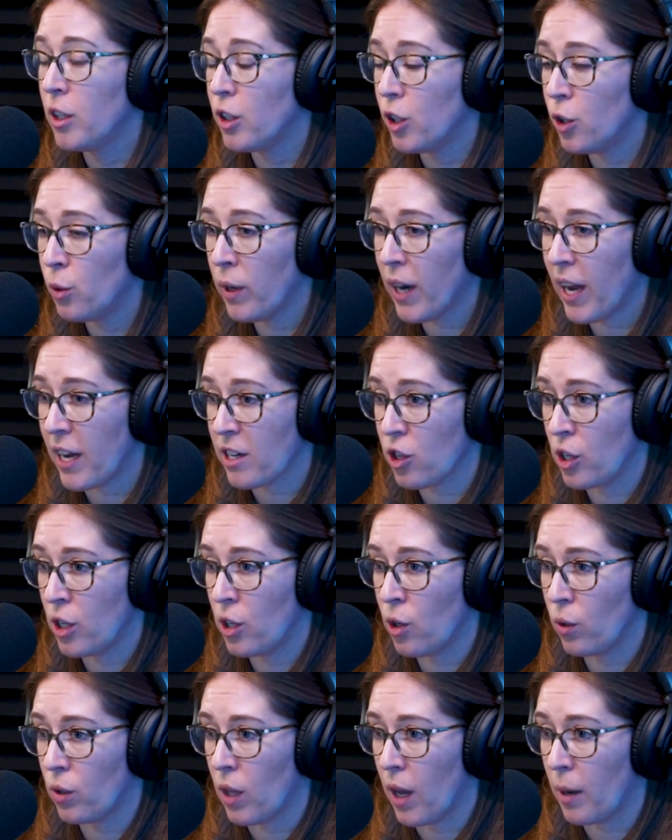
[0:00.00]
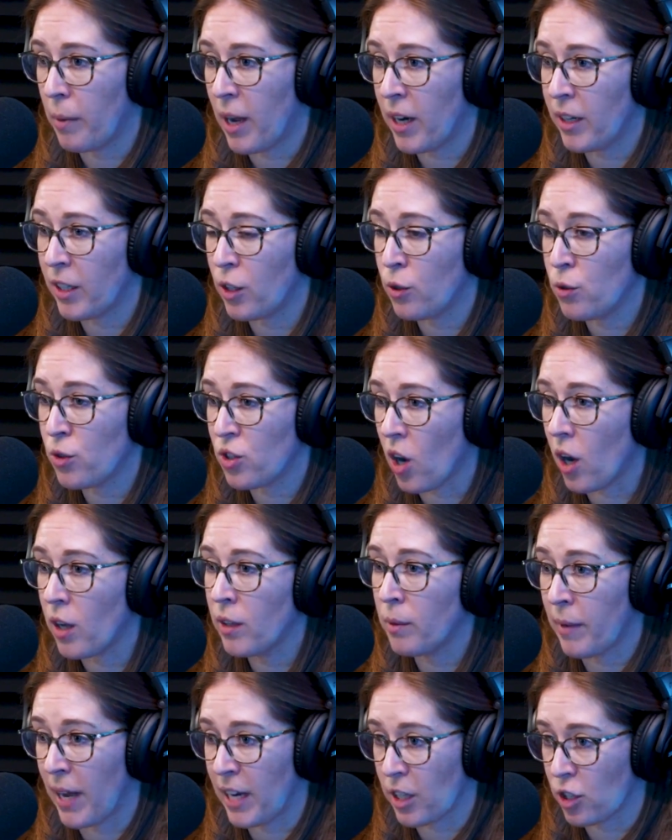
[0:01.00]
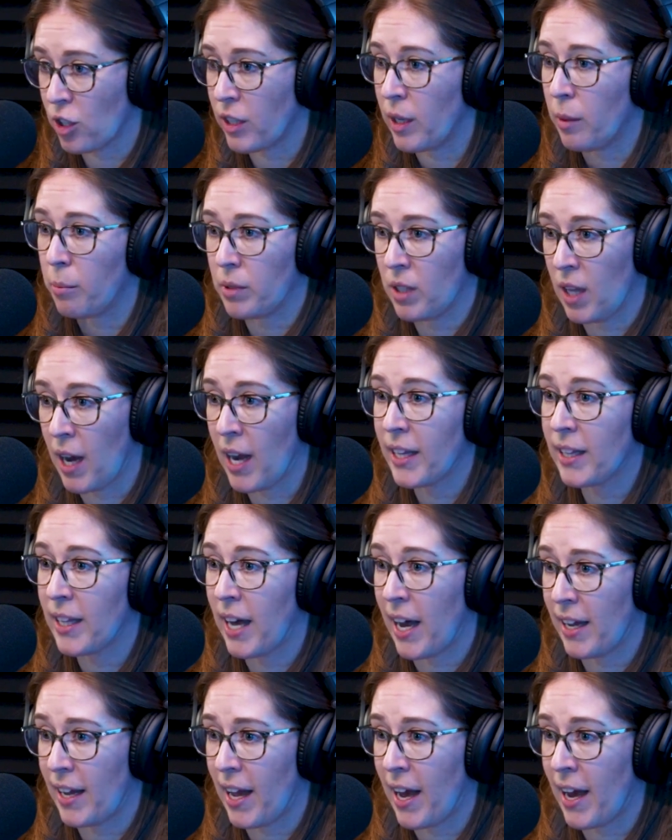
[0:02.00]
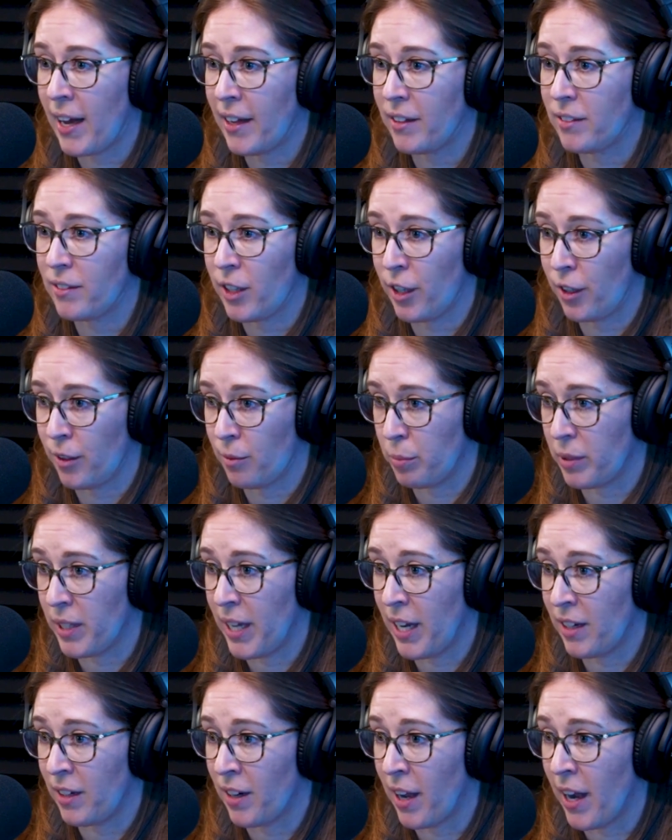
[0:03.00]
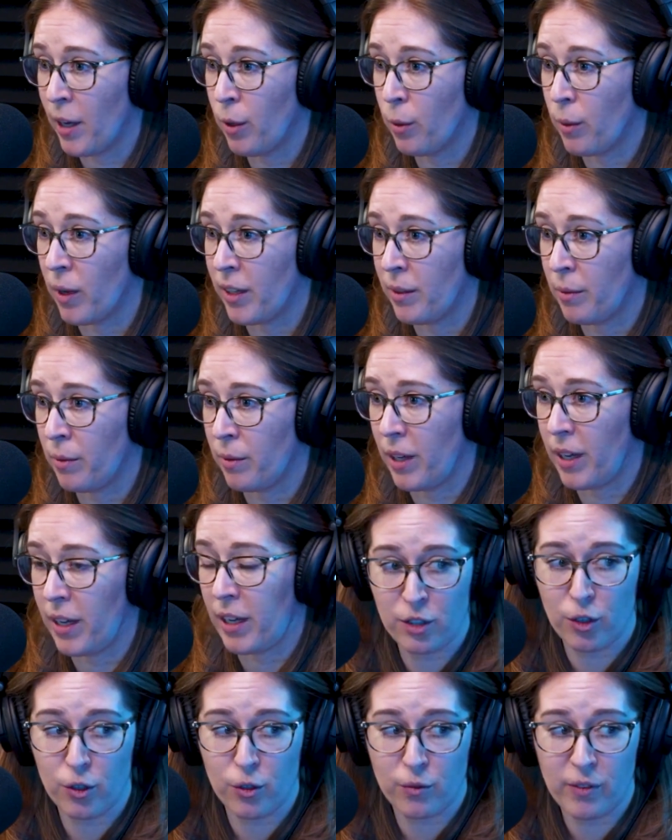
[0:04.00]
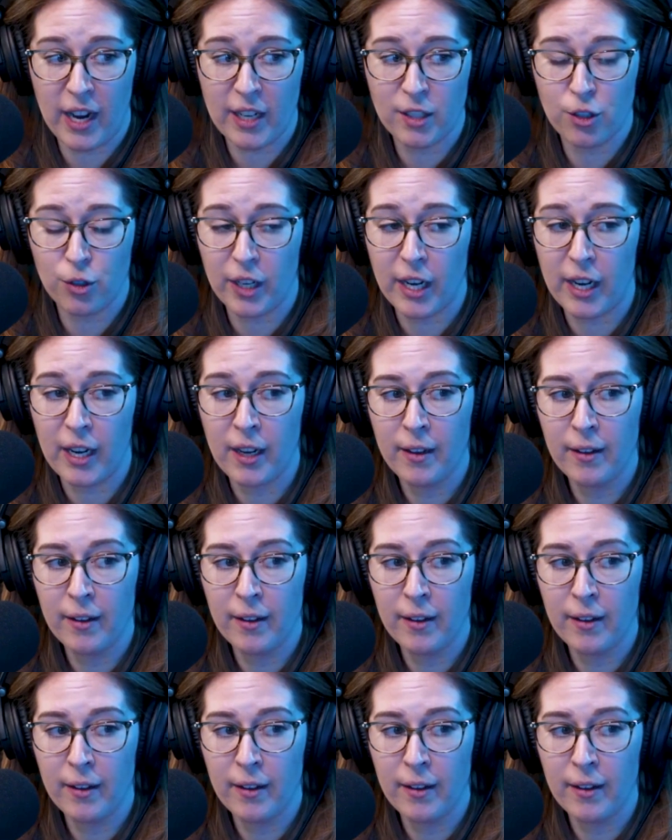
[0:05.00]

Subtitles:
You would actually know a lot about it. You saw them actually applying that at their plant in Iowa and Windsor's factory.